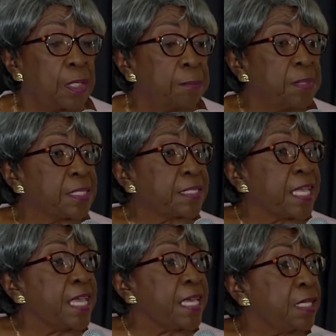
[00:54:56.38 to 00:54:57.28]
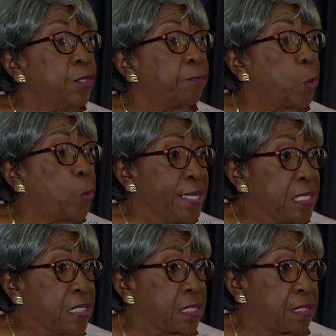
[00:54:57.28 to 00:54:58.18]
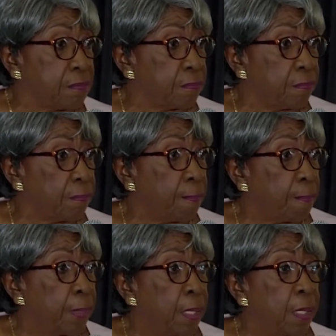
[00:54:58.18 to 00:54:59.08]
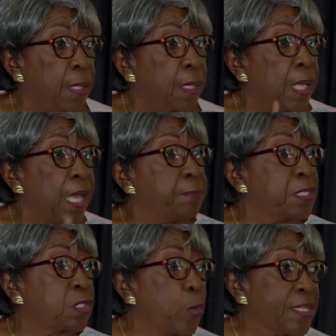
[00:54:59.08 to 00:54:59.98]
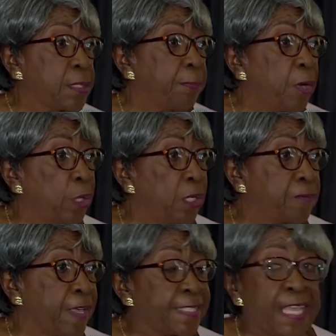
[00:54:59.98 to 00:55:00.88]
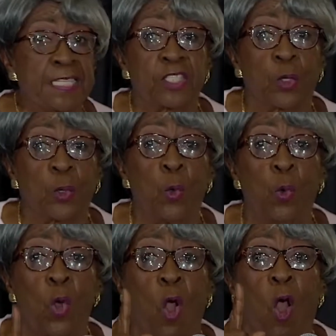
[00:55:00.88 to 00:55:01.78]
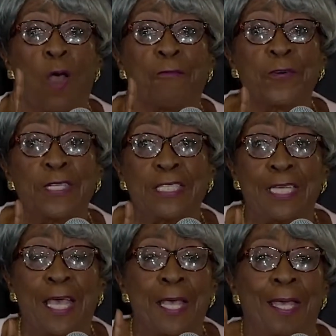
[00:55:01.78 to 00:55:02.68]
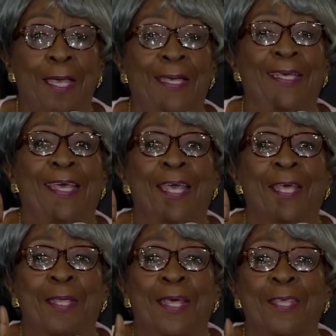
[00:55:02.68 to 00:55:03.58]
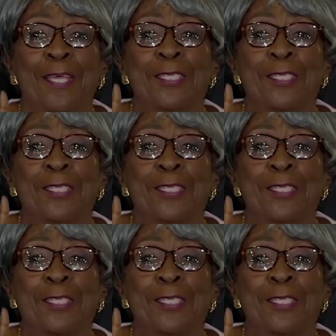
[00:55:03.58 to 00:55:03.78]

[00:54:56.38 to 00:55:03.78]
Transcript: Mrs. Aiken of Queens and Mr. Wesley Powell of Excelsior, who offered their